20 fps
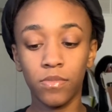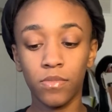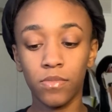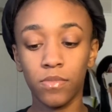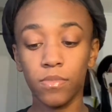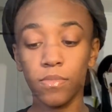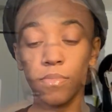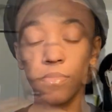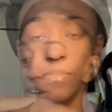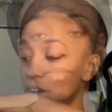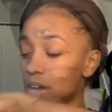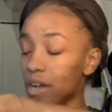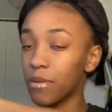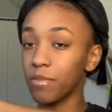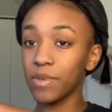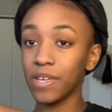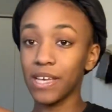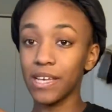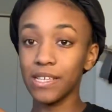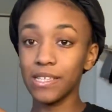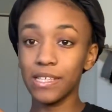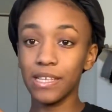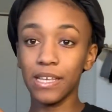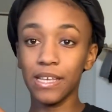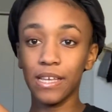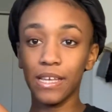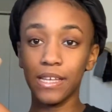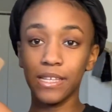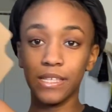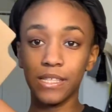Here I'm guessing
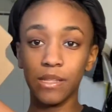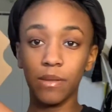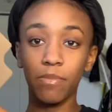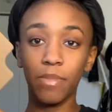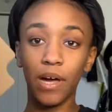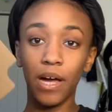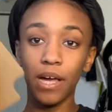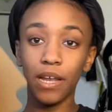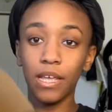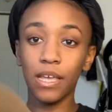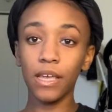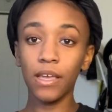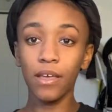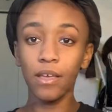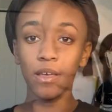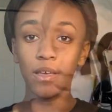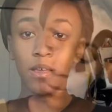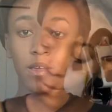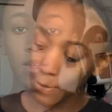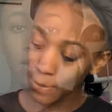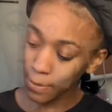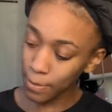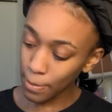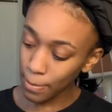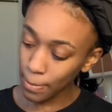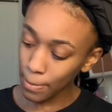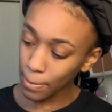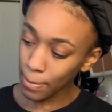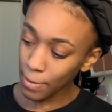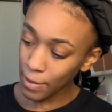is the body.
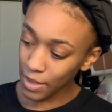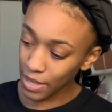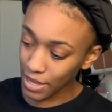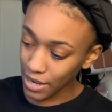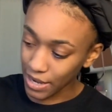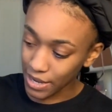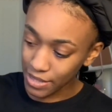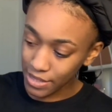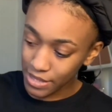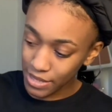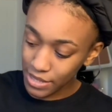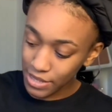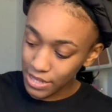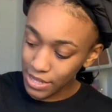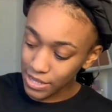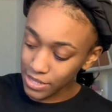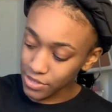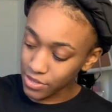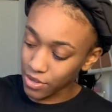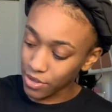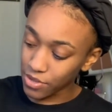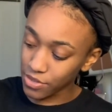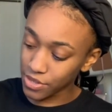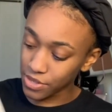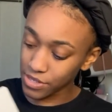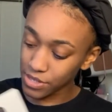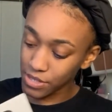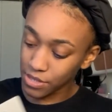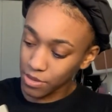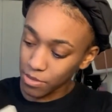And I think that's all that's in the